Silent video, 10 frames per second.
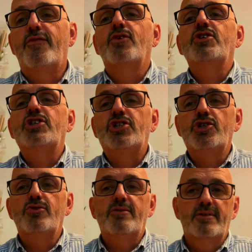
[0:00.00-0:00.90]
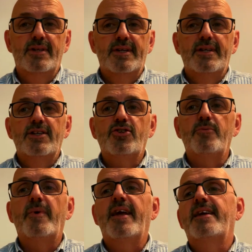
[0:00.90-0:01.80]
furniture to
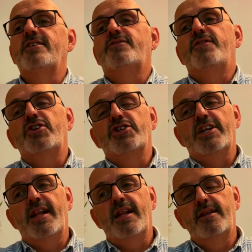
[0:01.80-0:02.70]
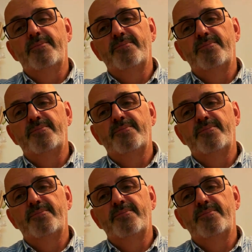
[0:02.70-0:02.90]
pay his funeral.